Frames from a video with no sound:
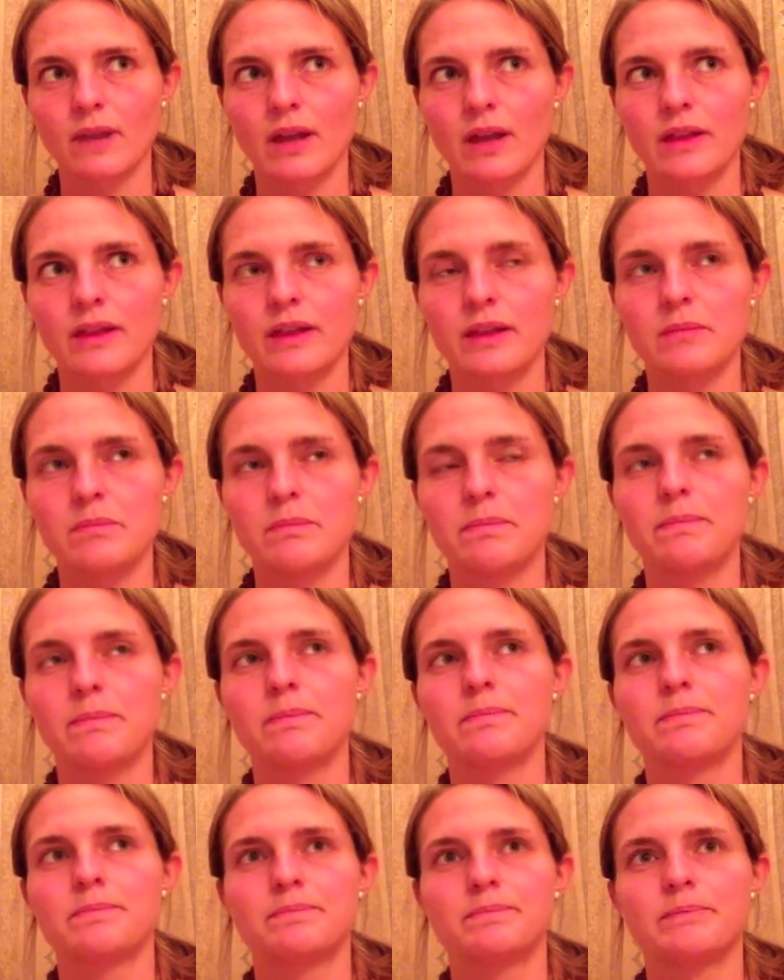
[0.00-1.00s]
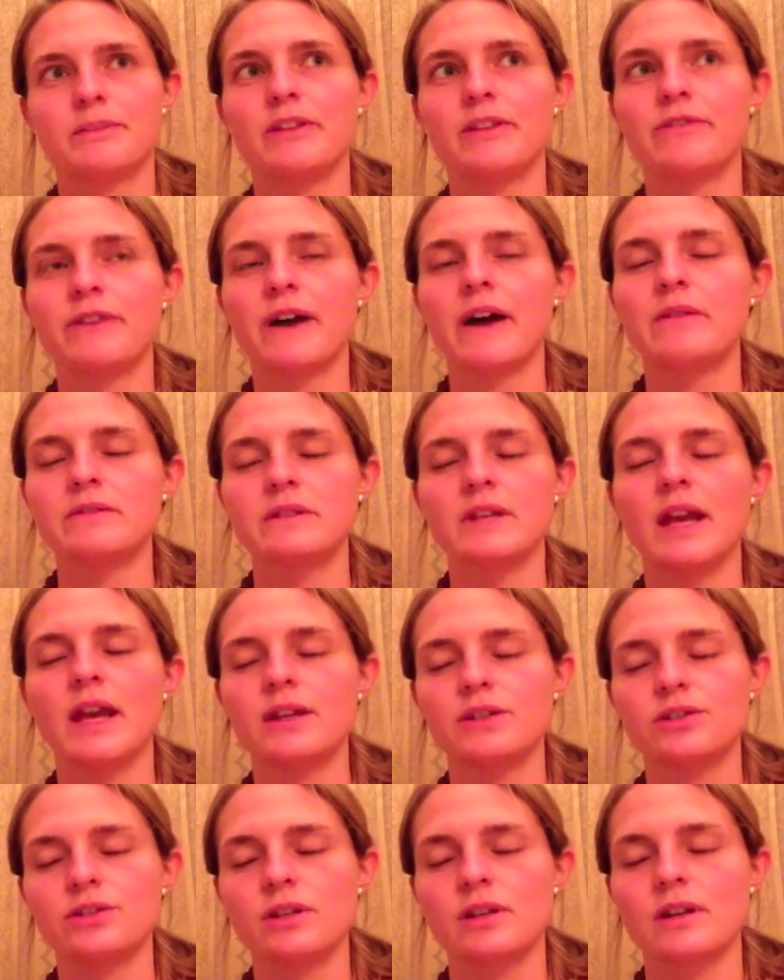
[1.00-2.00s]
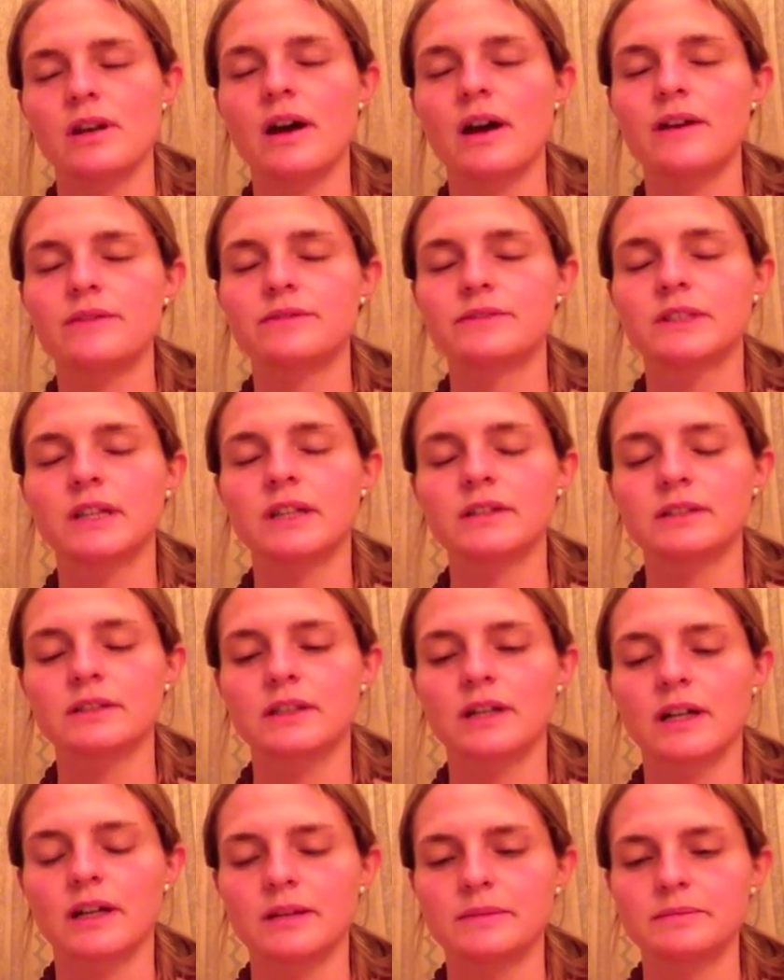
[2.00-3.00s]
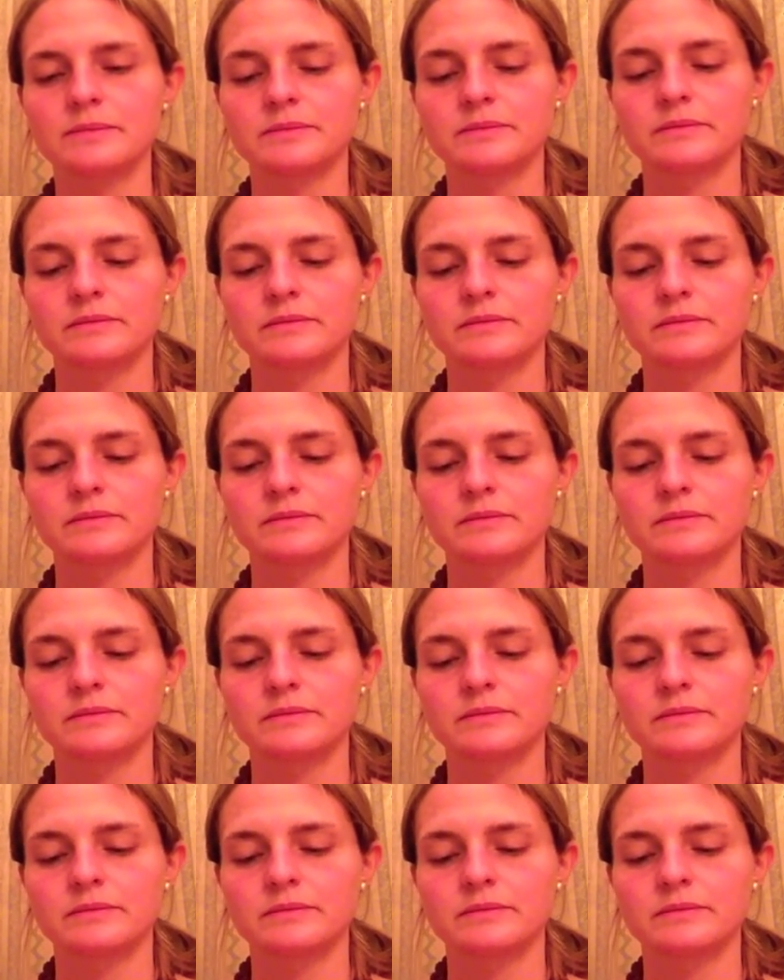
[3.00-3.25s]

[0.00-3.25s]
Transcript: the foundation of Tantra,